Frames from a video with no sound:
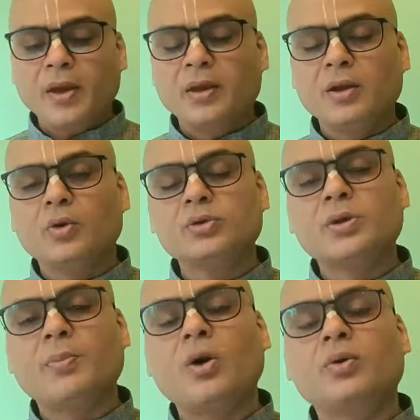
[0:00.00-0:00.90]
he knows
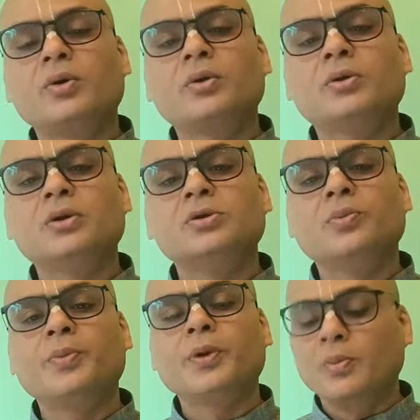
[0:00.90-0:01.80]
about the
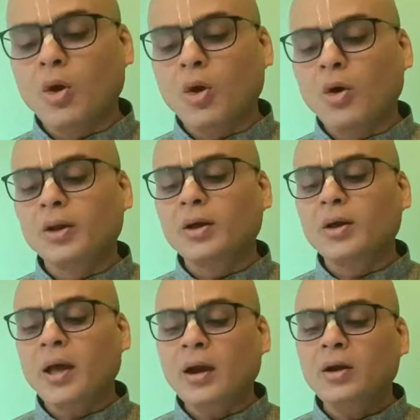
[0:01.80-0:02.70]
Supreme Lord,
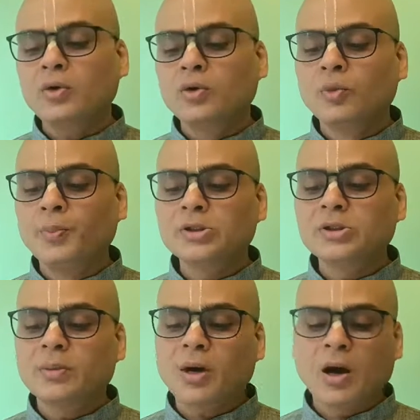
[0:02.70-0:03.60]
and
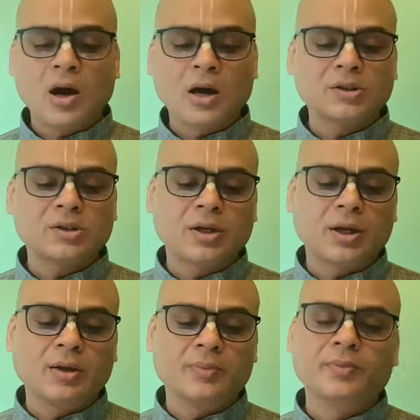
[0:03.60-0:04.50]
Upasham
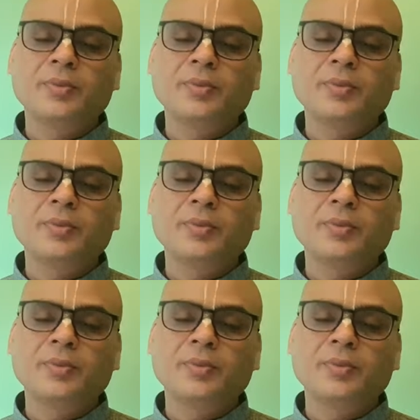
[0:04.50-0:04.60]
Ashraya,